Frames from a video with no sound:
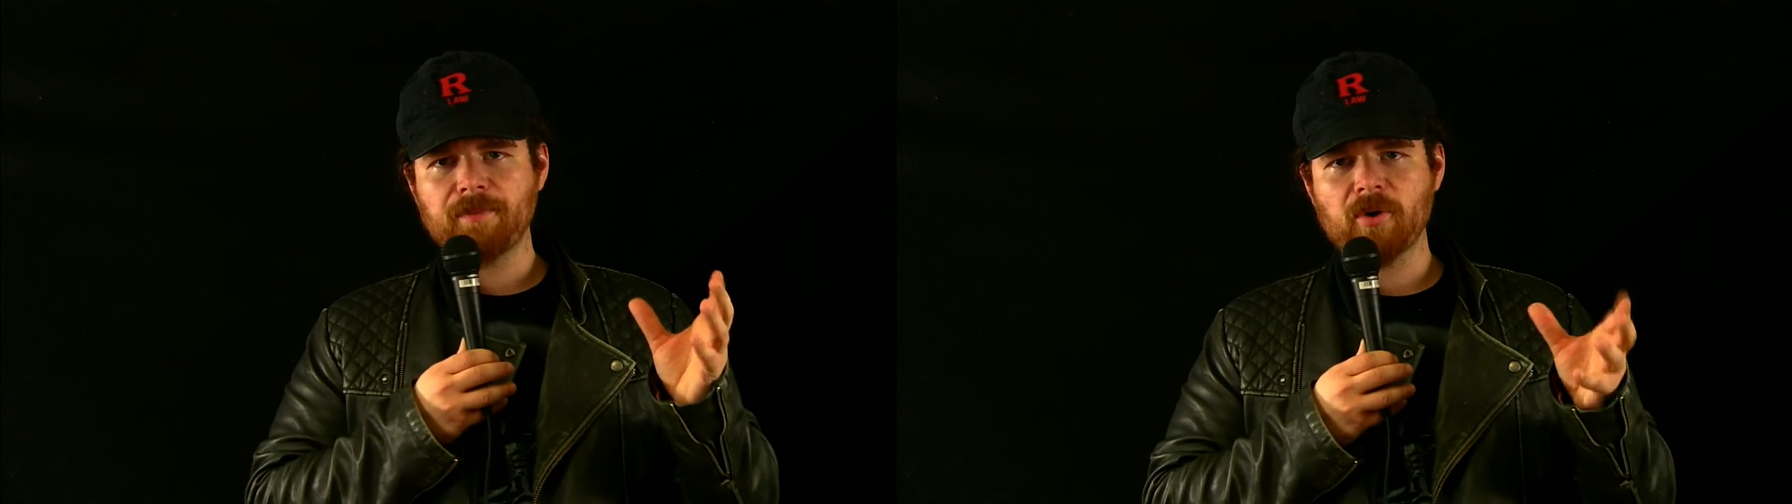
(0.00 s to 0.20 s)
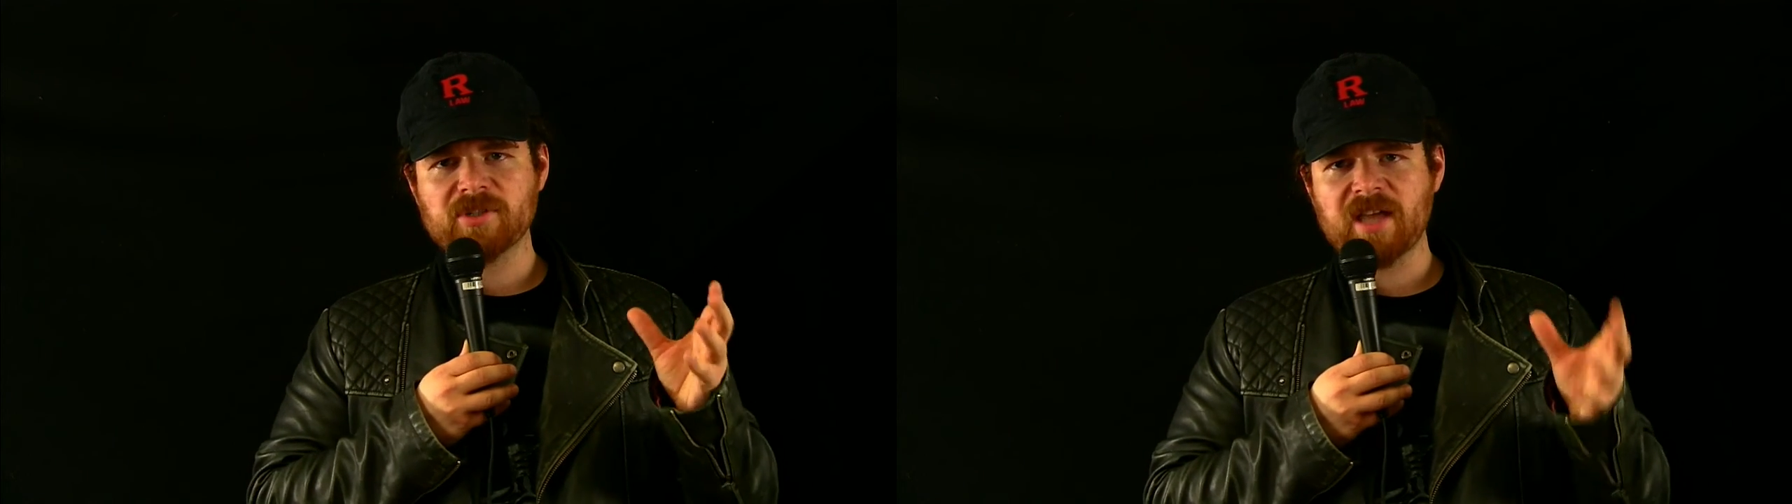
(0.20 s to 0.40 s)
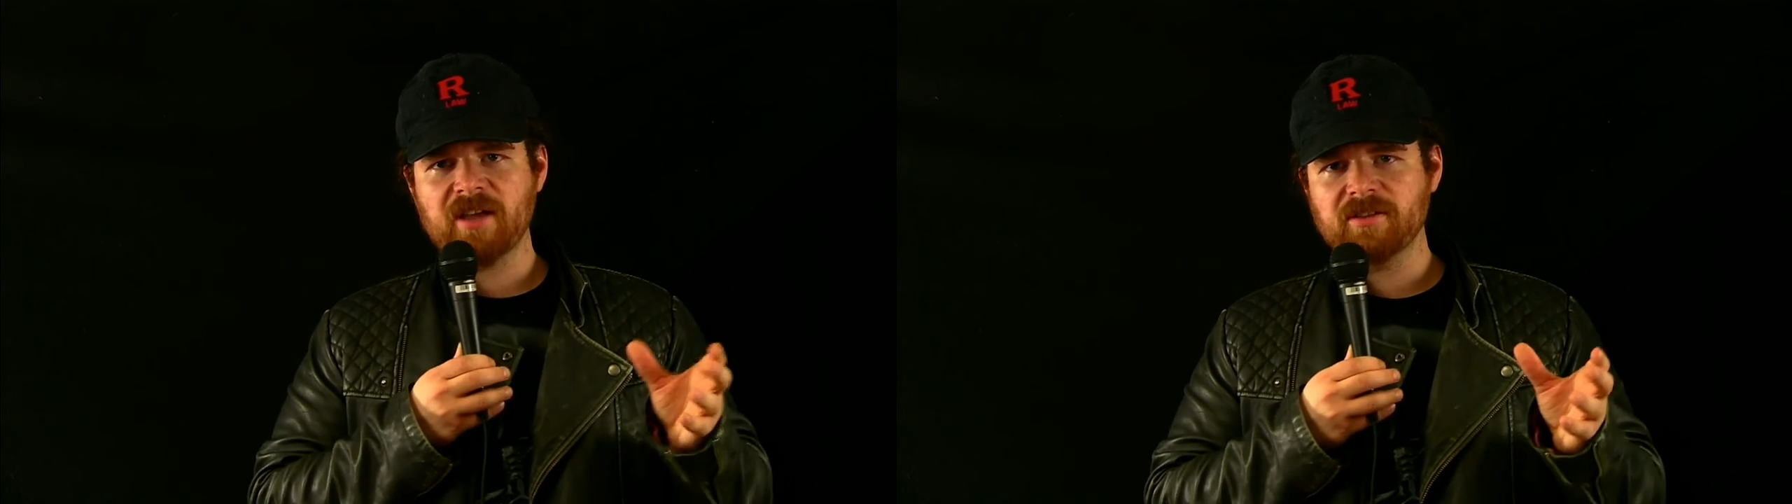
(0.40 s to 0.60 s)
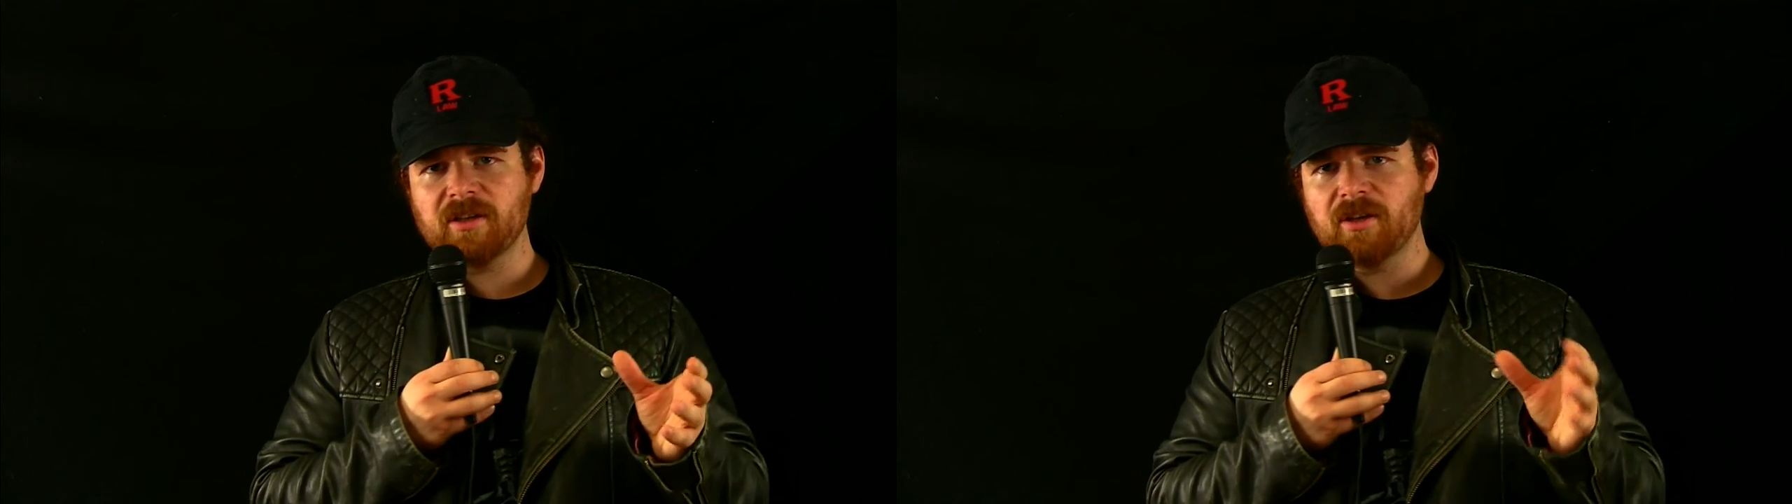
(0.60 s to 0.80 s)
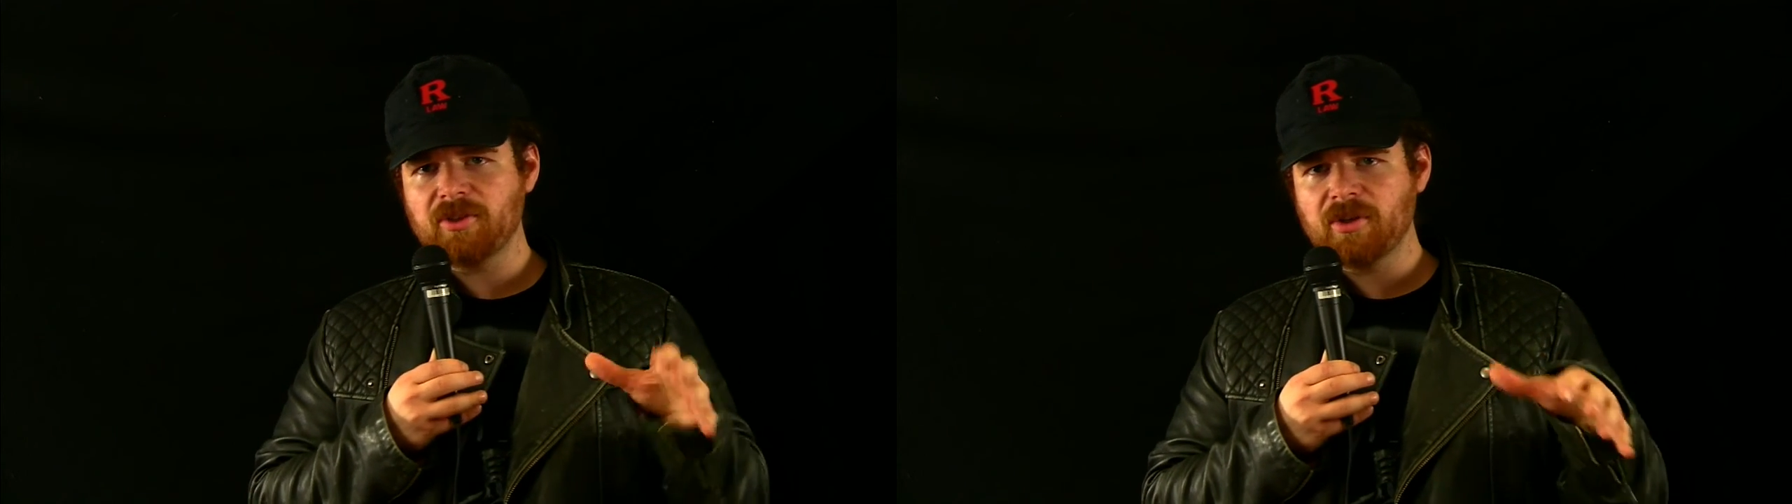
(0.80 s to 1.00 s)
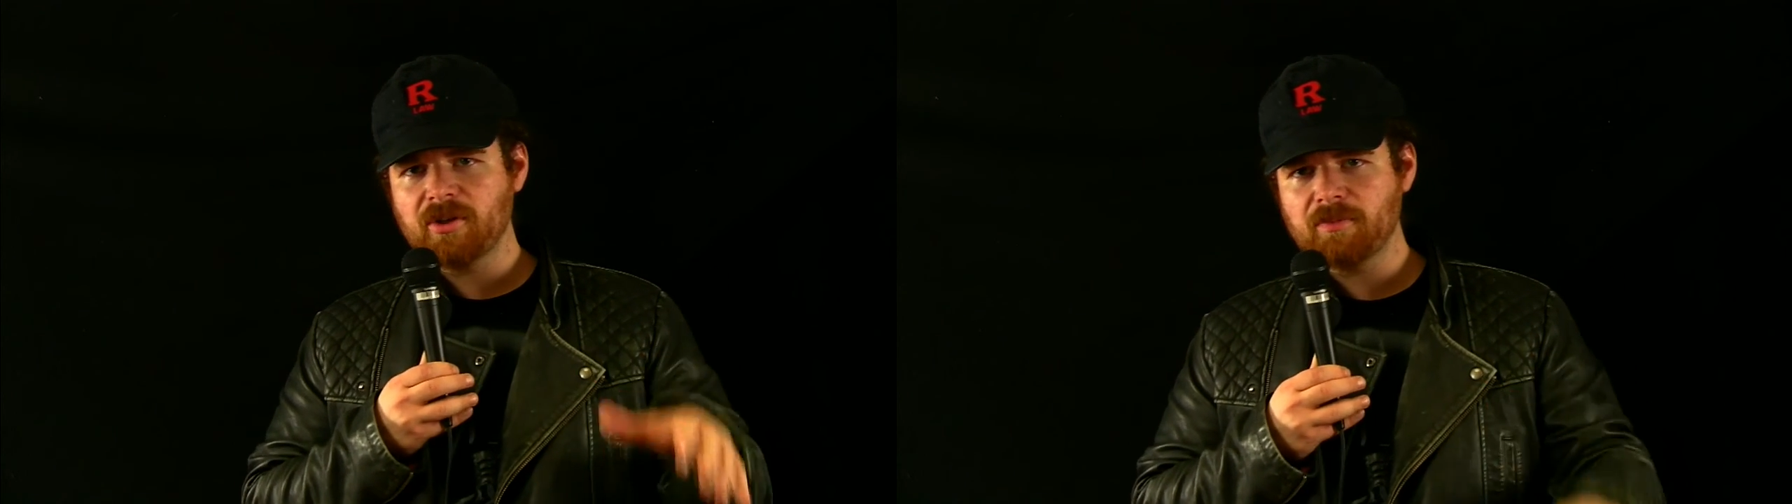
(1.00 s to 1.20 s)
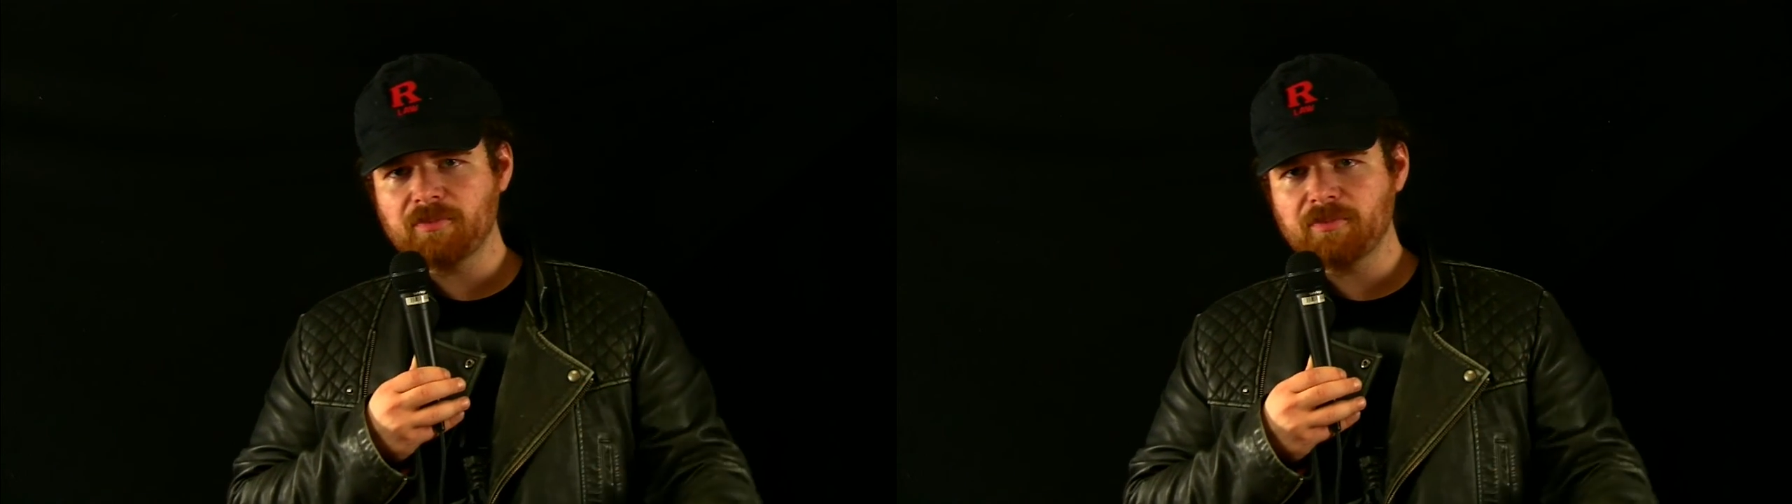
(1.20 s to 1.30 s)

post that in the